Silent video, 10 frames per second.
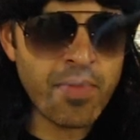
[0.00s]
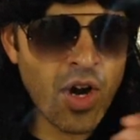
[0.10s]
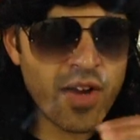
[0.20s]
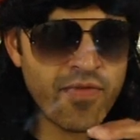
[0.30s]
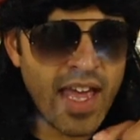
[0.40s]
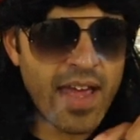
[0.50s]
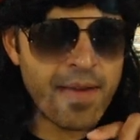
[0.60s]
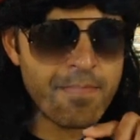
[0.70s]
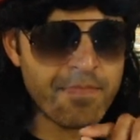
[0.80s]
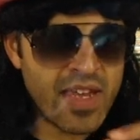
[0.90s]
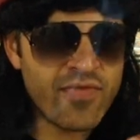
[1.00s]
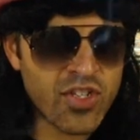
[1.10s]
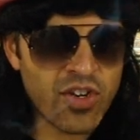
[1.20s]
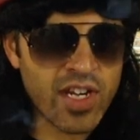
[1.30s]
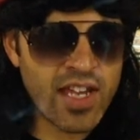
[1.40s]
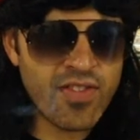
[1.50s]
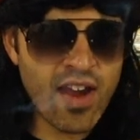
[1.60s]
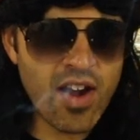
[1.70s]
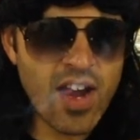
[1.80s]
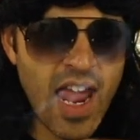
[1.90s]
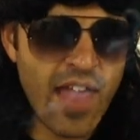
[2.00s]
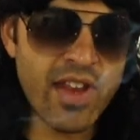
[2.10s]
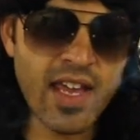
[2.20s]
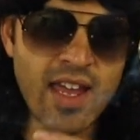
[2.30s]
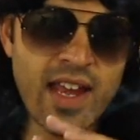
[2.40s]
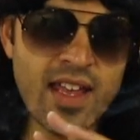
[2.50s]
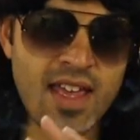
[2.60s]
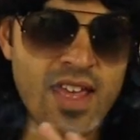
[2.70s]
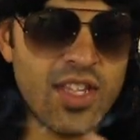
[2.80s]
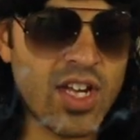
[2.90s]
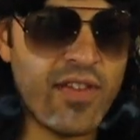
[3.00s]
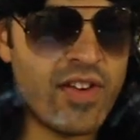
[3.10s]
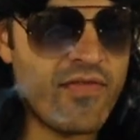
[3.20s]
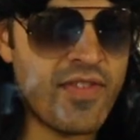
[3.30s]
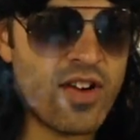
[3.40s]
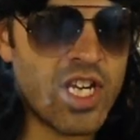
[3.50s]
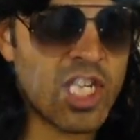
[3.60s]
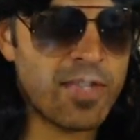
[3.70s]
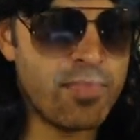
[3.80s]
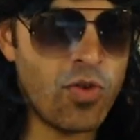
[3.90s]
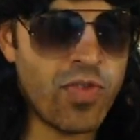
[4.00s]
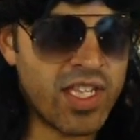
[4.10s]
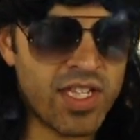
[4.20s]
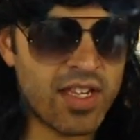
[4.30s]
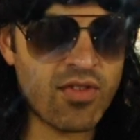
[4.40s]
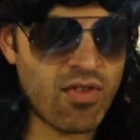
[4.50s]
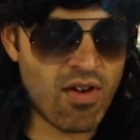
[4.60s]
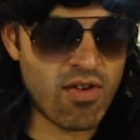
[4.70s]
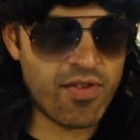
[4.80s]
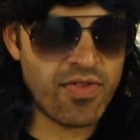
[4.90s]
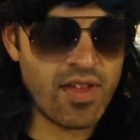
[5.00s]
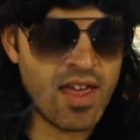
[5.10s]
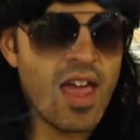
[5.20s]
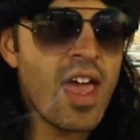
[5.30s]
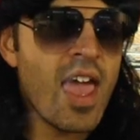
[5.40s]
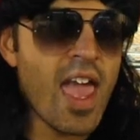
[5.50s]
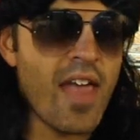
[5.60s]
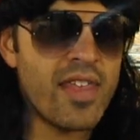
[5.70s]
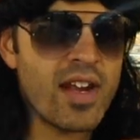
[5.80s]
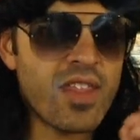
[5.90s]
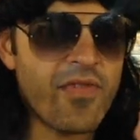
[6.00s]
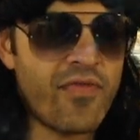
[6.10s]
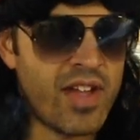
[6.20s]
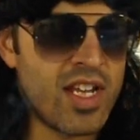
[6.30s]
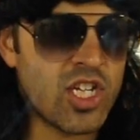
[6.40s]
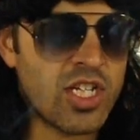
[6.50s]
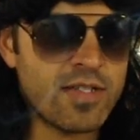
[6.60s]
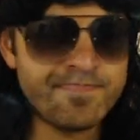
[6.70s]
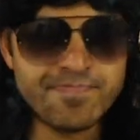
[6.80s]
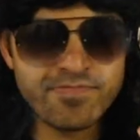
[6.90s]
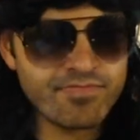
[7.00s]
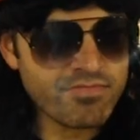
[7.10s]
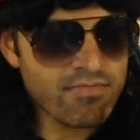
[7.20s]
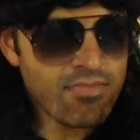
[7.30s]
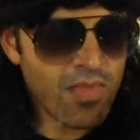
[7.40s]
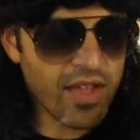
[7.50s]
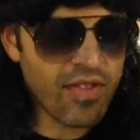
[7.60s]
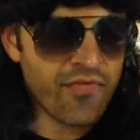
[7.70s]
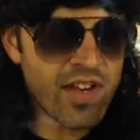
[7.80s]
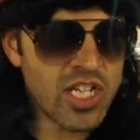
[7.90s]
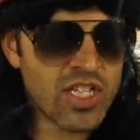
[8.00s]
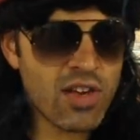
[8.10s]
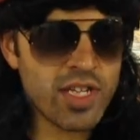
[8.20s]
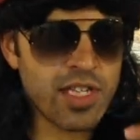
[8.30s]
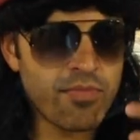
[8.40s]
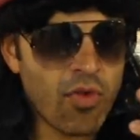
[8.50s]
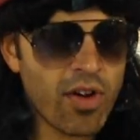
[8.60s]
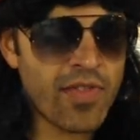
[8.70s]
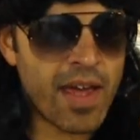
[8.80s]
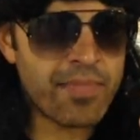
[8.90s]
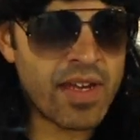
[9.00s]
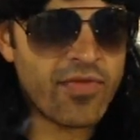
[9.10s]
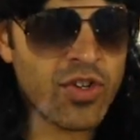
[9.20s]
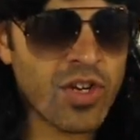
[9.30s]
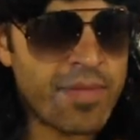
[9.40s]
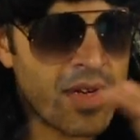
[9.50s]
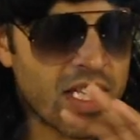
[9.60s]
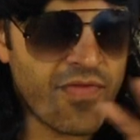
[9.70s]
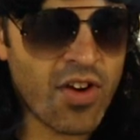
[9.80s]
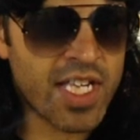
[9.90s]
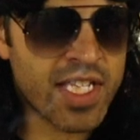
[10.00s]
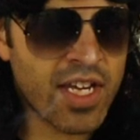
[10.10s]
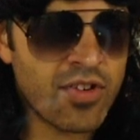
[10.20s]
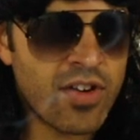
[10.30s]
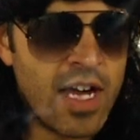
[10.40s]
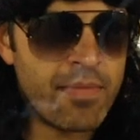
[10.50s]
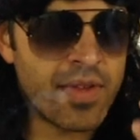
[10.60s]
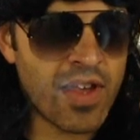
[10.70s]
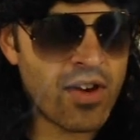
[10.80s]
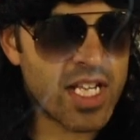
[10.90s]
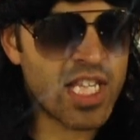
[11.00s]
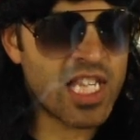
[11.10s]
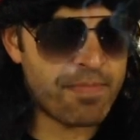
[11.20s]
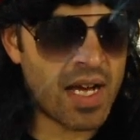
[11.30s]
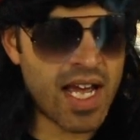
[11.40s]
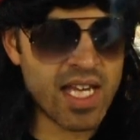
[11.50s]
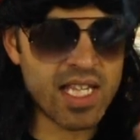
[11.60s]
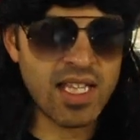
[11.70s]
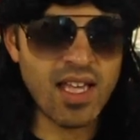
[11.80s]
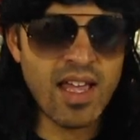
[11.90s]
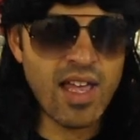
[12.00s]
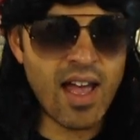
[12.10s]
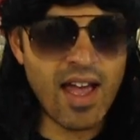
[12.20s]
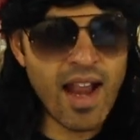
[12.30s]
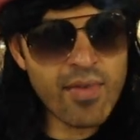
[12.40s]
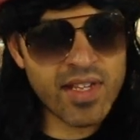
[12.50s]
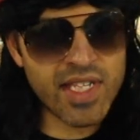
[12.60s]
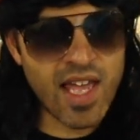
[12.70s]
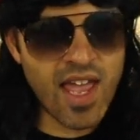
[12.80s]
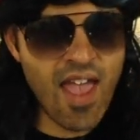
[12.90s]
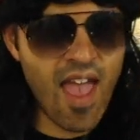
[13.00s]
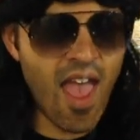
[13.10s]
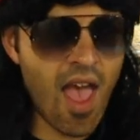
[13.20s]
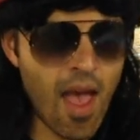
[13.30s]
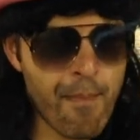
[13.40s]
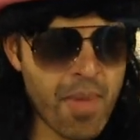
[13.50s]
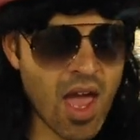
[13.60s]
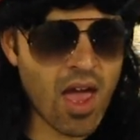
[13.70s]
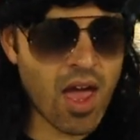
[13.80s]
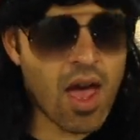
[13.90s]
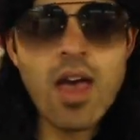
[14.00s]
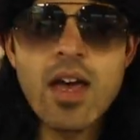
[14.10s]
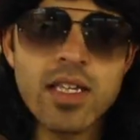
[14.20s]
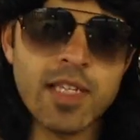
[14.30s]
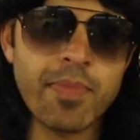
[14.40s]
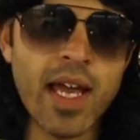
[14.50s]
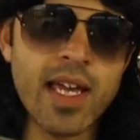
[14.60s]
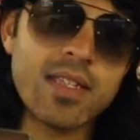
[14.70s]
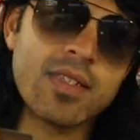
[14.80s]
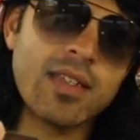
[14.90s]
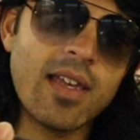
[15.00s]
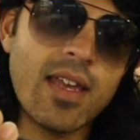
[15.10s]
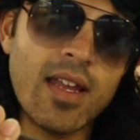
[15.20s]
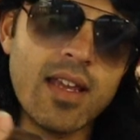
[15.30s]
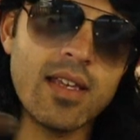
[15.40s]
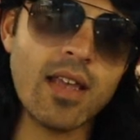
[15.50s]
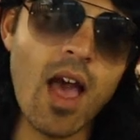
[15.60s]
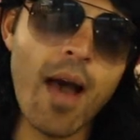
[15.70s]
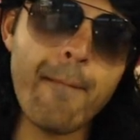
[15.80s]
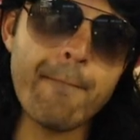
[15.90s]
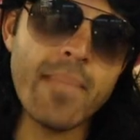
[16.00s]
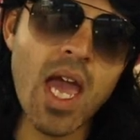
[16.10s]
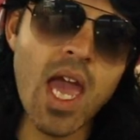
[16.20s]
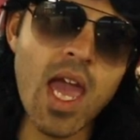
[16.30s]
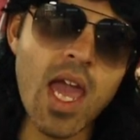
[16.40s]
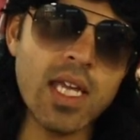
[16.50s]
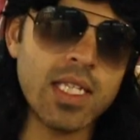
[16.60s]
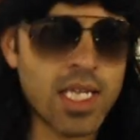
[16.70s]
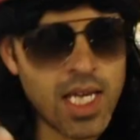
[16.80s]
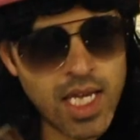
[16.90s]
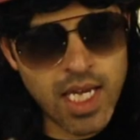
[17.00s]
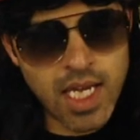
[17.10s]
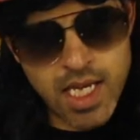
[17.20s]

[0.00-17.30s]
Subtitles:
part of that beef jerky in there, and then it kind of ends off in a very smooth and subtle earth. And then on the finish, there is some more of that beef jerky, but it's very subtle, but there is spiced. And I want to say epic spice. It is amazing.